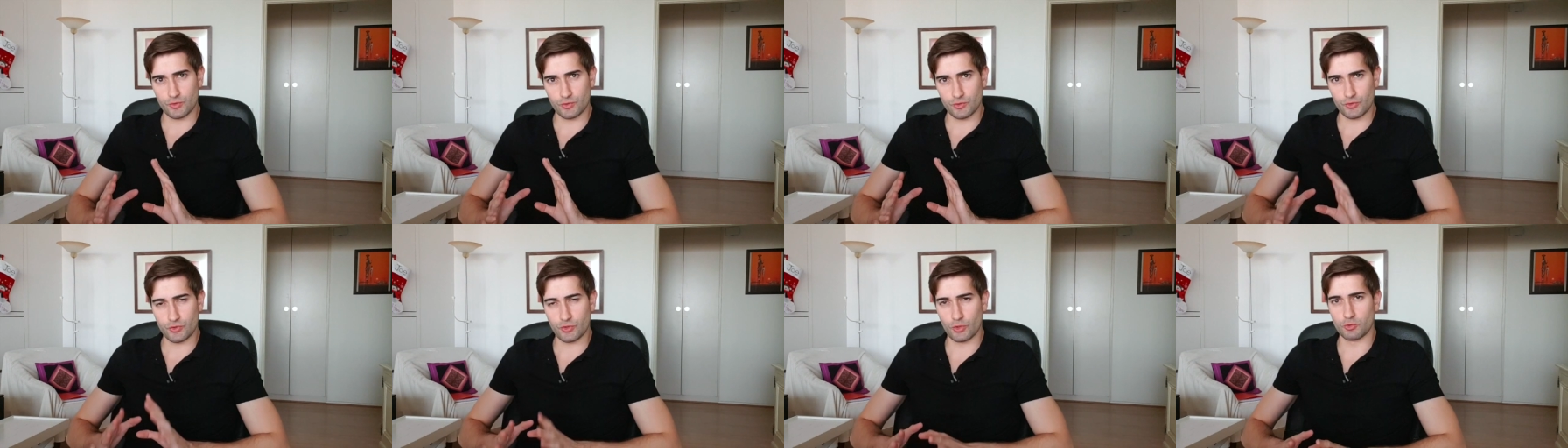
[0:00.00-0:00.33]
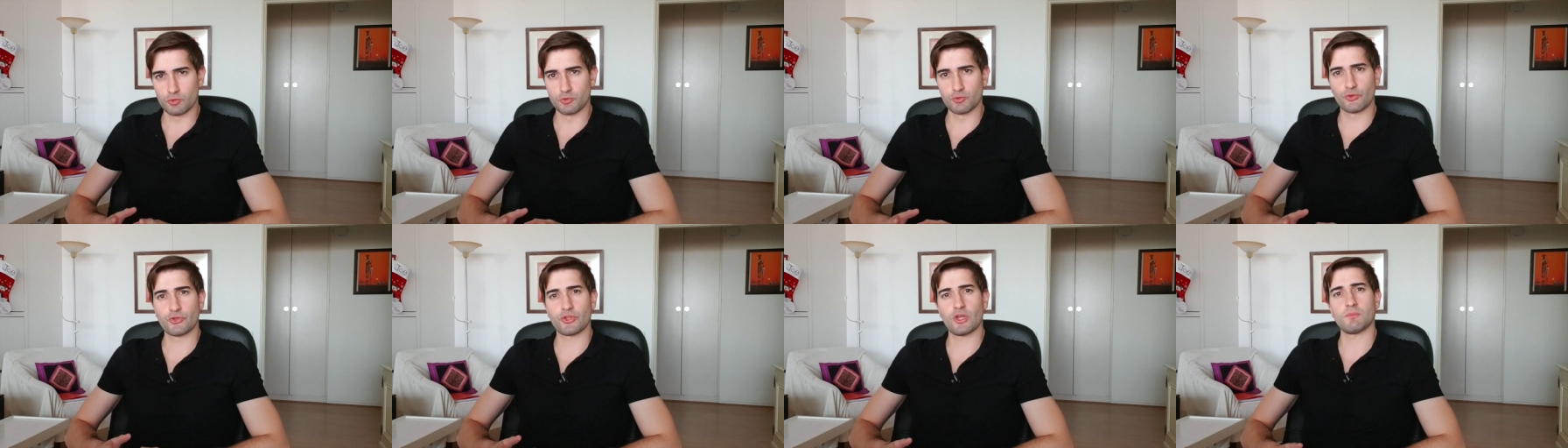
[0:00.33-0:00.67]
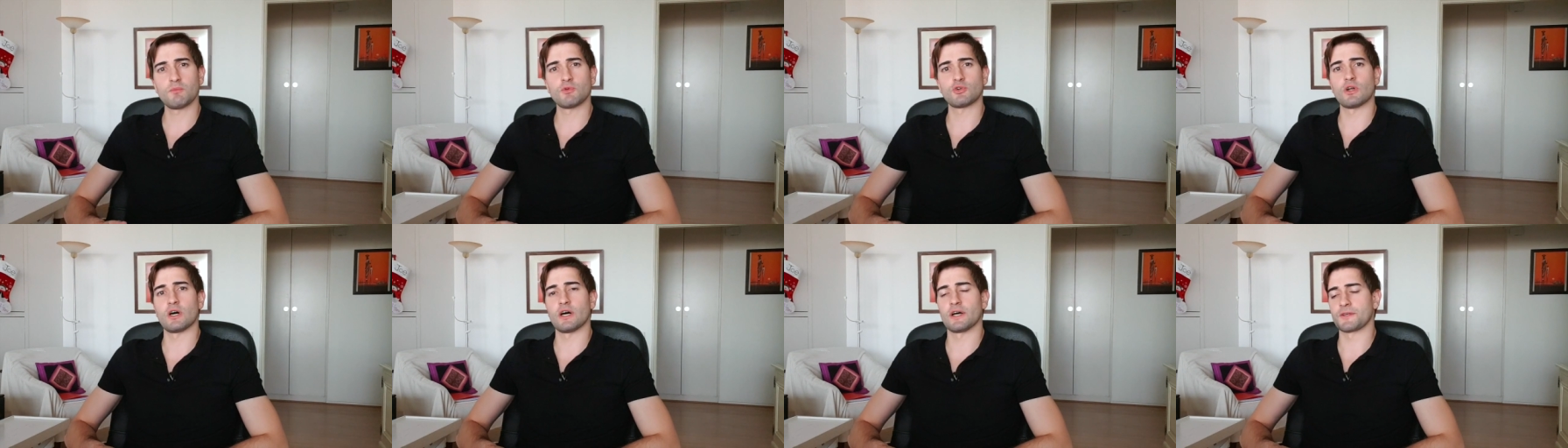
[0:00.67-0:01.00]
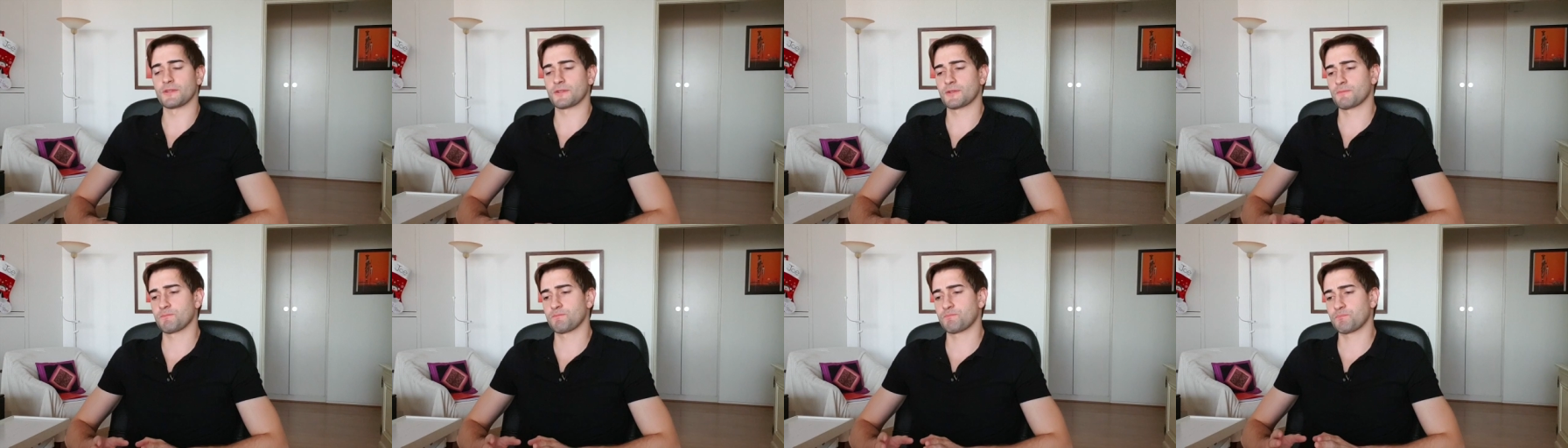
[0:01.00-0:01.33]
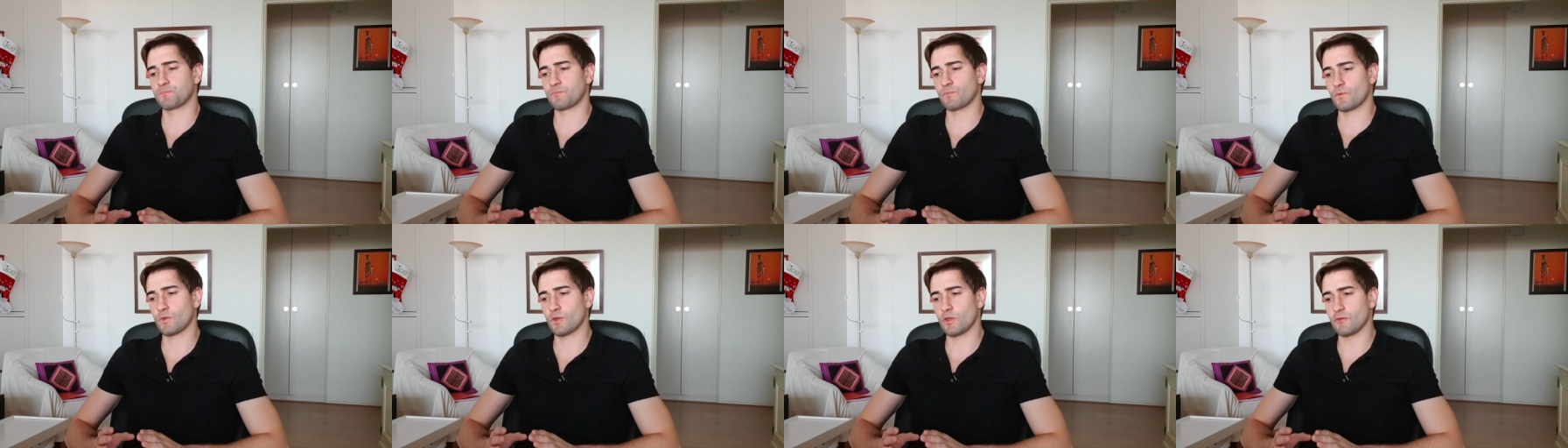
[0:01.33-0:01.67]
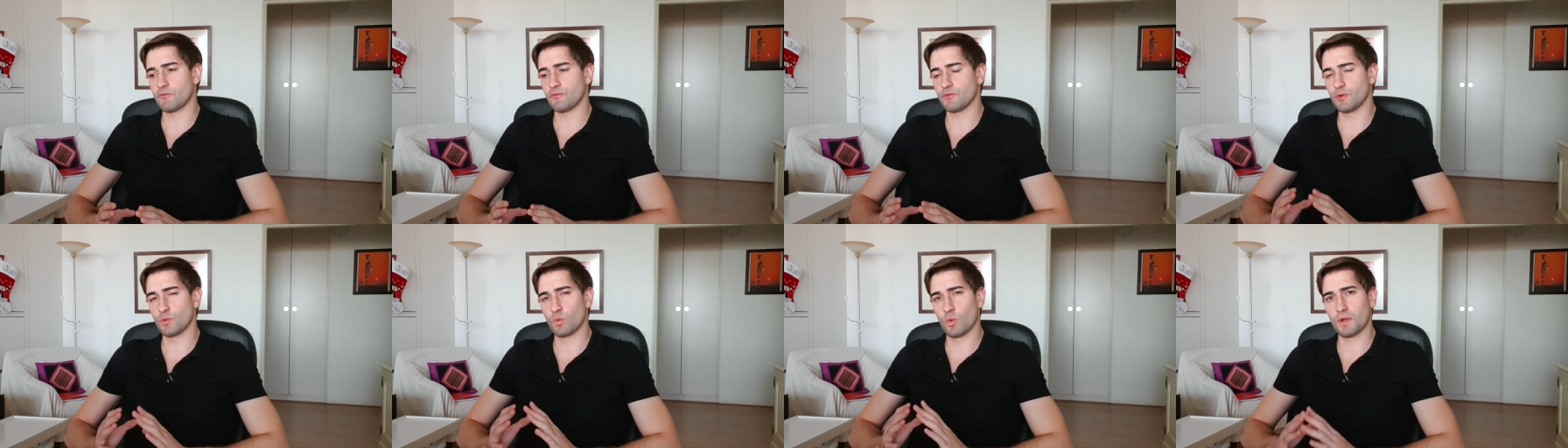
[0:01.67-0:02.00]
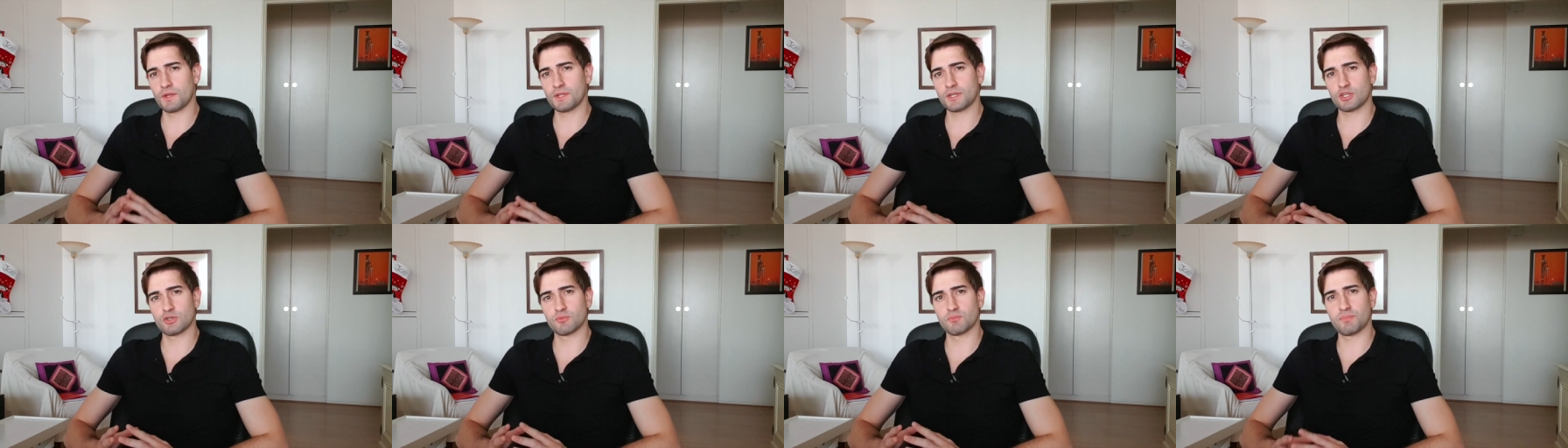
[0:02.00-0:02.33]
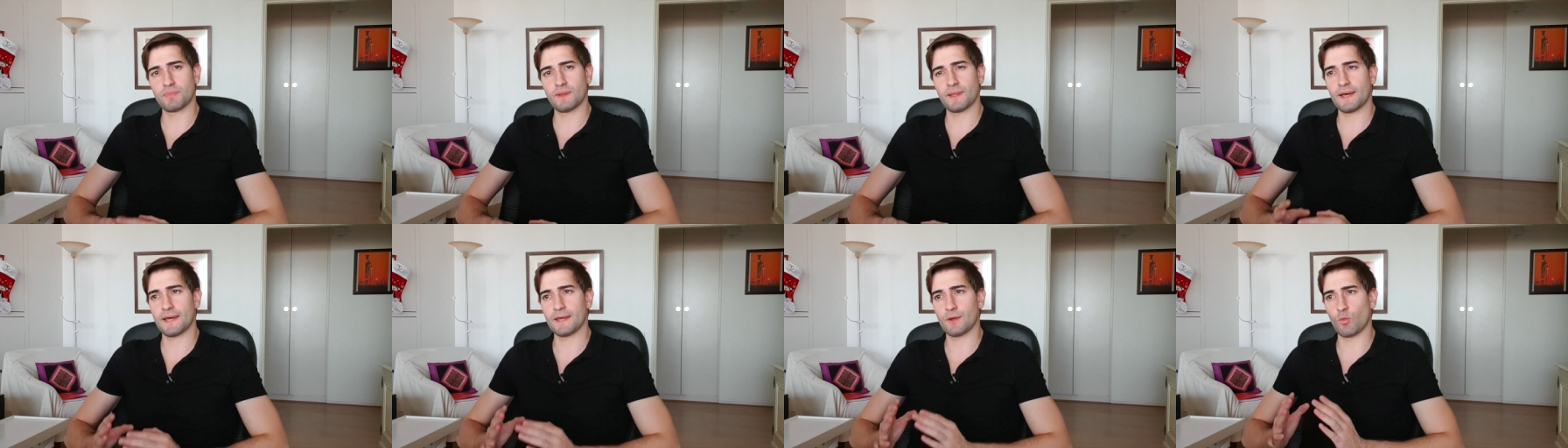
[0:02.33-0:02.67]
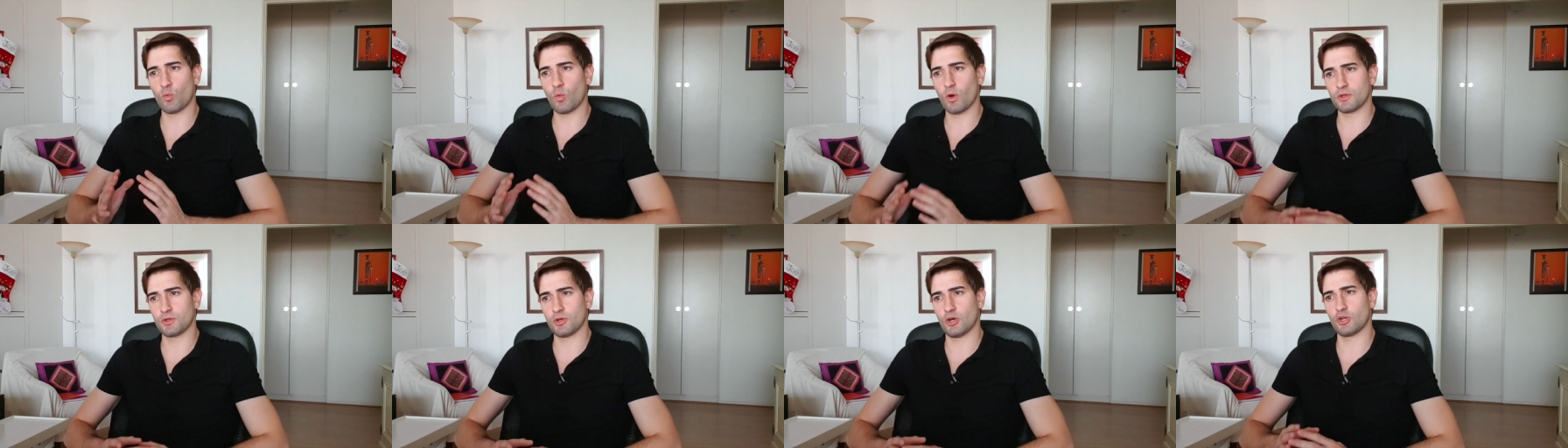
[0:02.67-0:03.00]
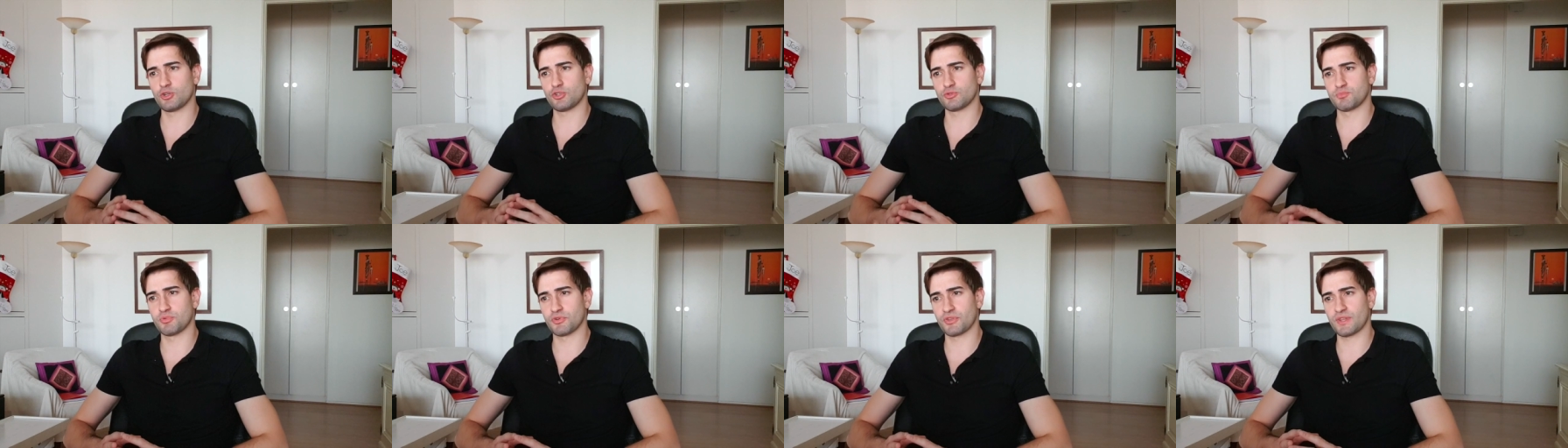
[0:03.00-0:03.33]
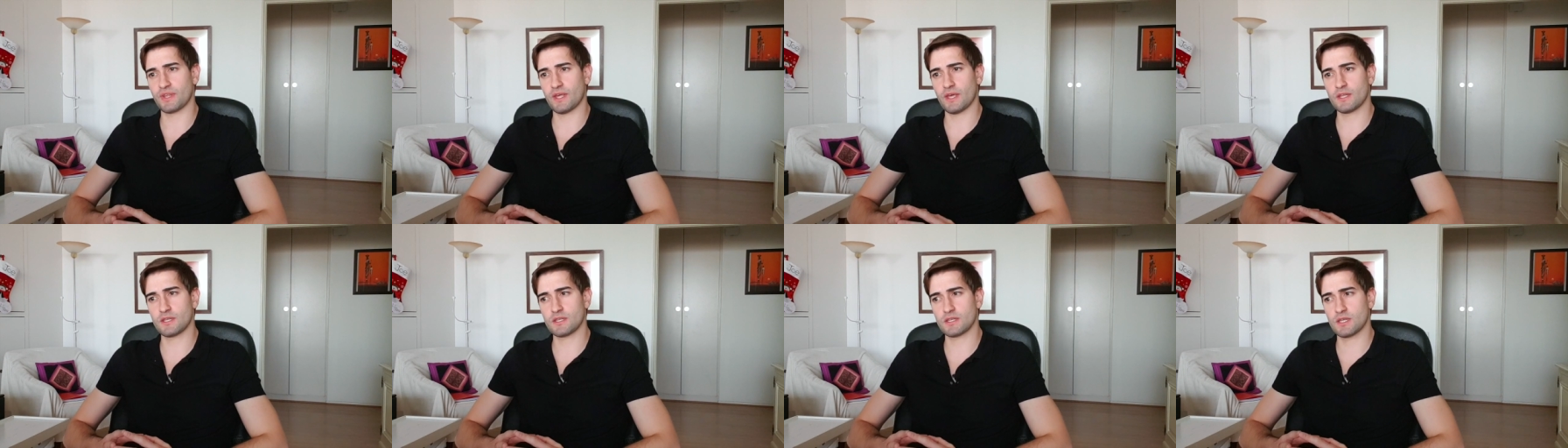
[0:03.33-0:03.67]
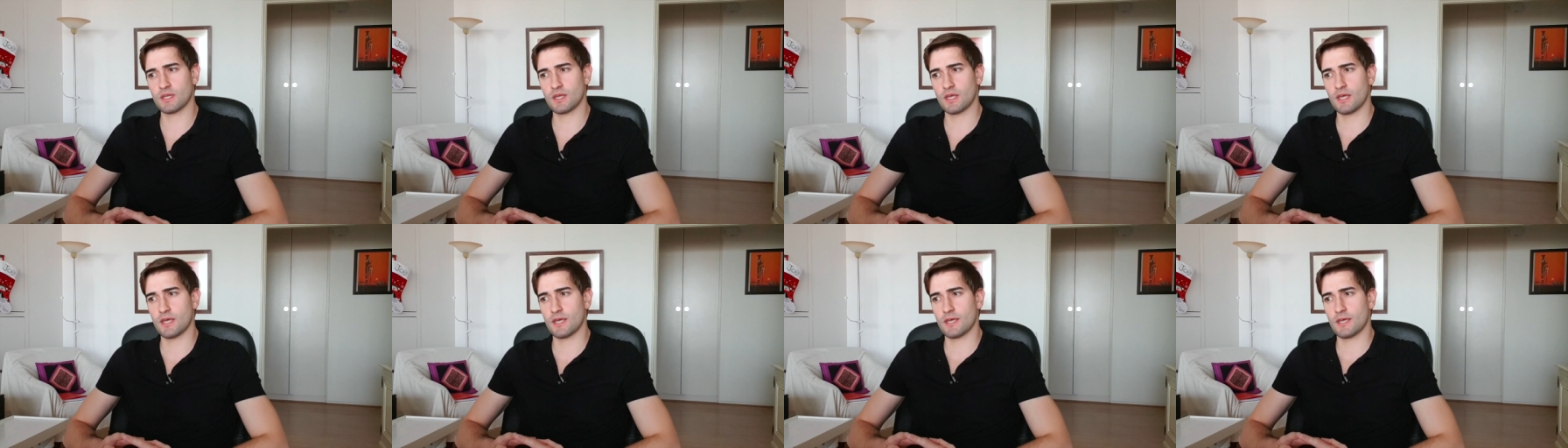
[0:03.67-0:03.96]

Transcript: So to summarize, if you want to comply 100%,